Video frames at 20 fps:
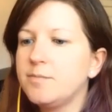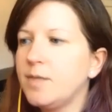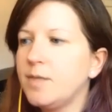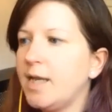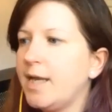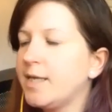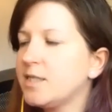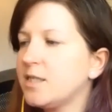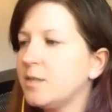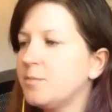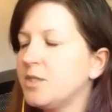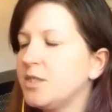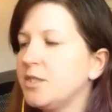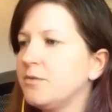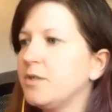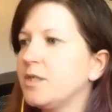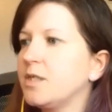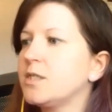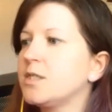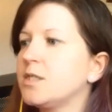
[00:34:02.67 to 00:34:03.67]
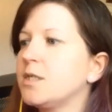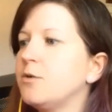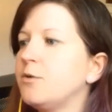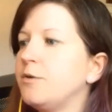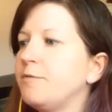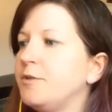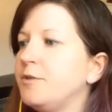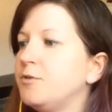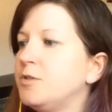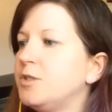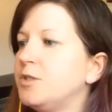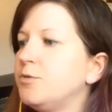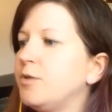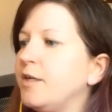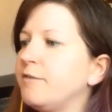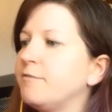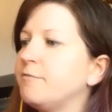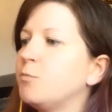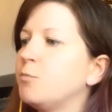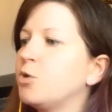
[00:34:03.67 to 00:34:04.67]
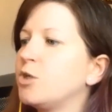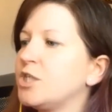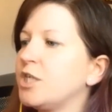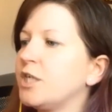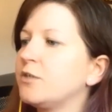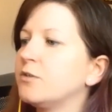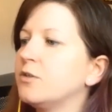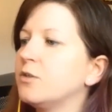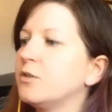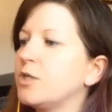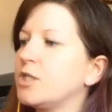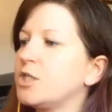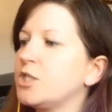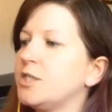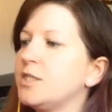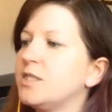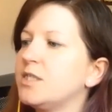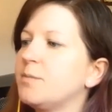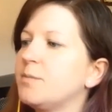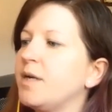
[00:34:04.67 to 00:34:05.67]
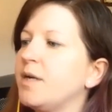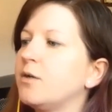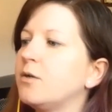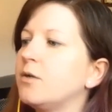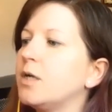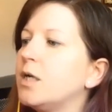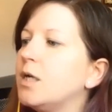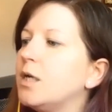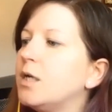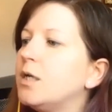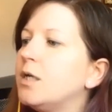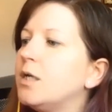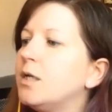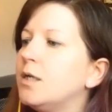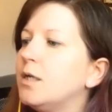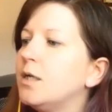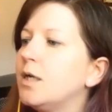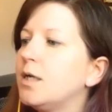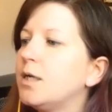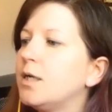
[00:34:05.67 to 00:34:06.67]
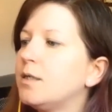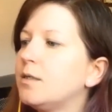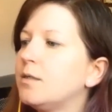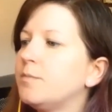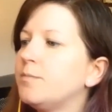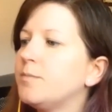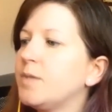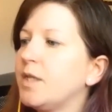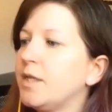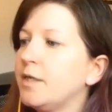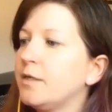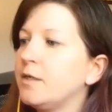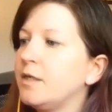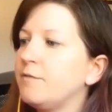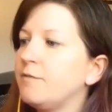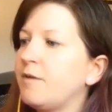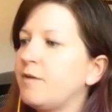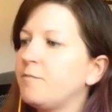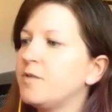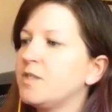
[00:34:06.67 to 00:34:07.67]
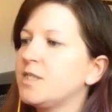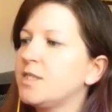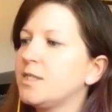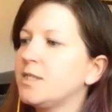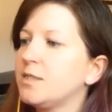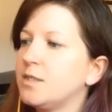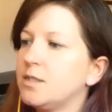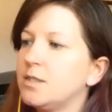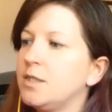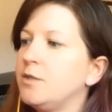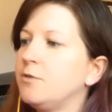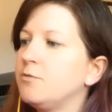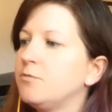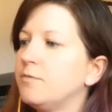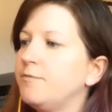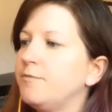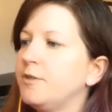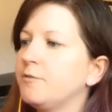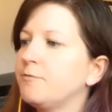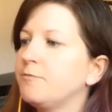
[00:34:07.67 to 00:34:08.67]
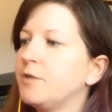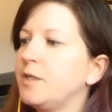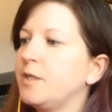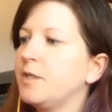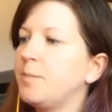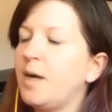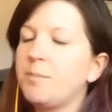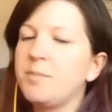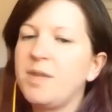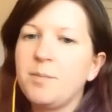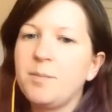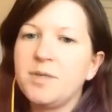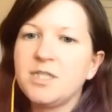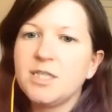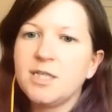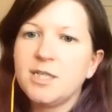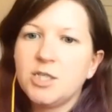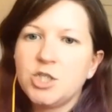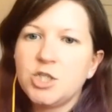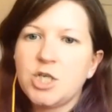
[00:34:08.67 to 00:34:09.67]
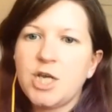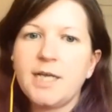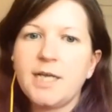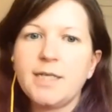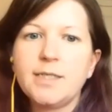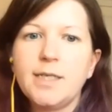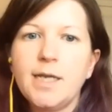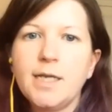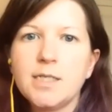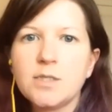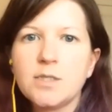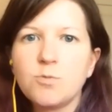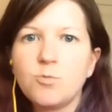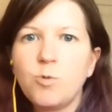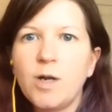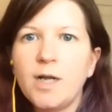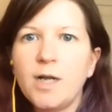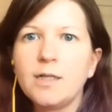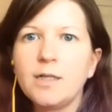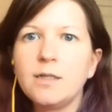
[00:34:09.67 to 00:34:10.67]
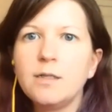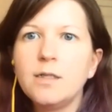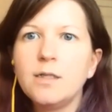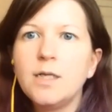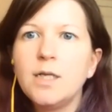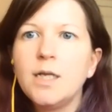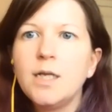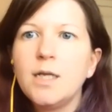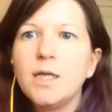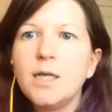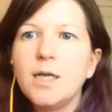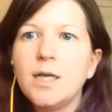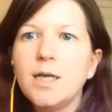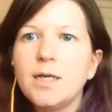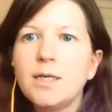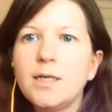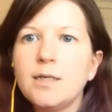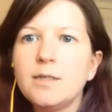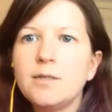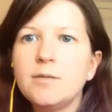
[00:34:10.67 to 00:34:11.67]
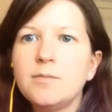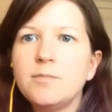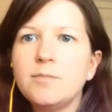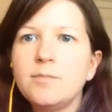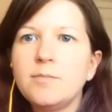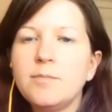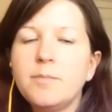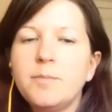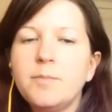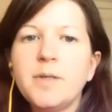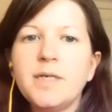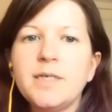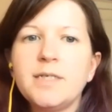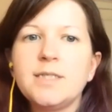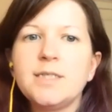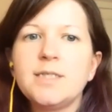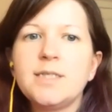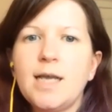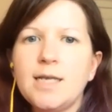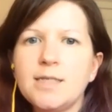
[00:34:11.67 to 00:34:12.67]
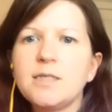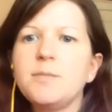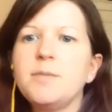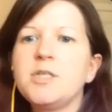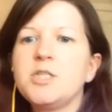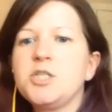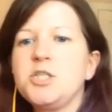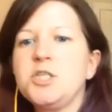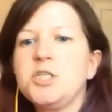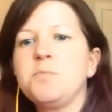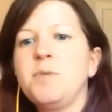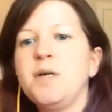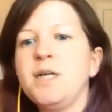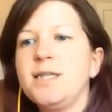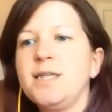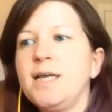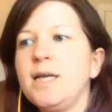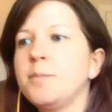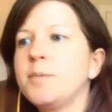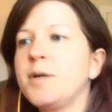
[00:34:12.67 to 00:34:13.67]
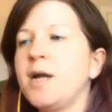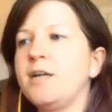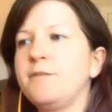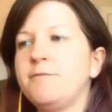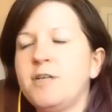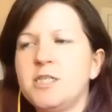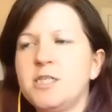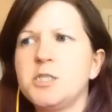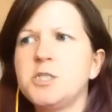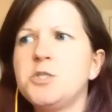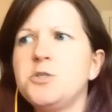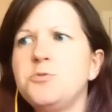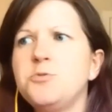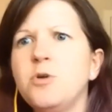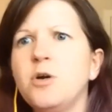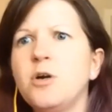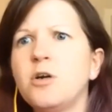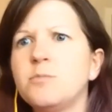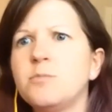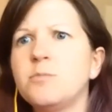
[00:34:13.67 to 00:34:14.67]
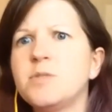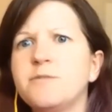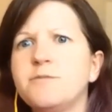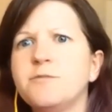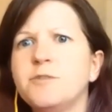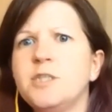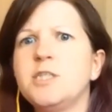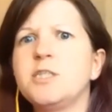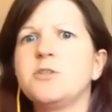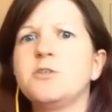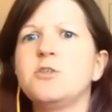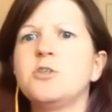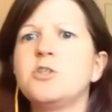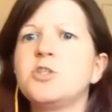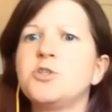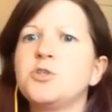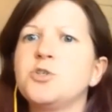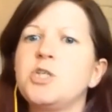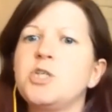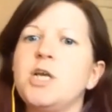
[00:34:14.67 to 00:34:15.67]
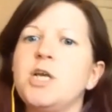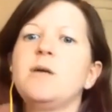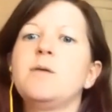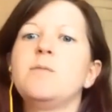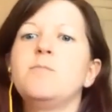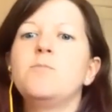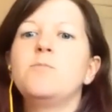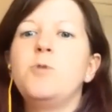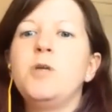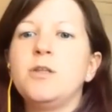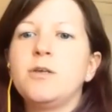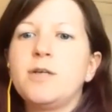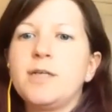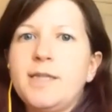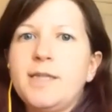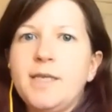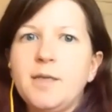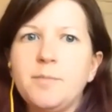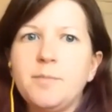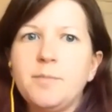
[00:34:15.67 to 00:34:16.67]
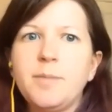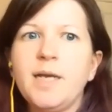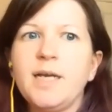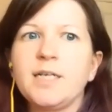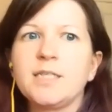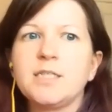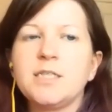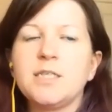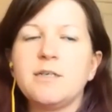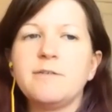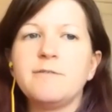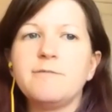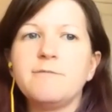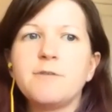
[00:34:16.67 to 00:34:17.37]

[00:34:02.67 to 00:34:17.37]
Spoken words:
as I'm doing so, if you do have more general questions about the area of emphasis, feel free to pop them into the chat as well. But as I mentioned, my lab kind of has two arms of research. We look at the impact of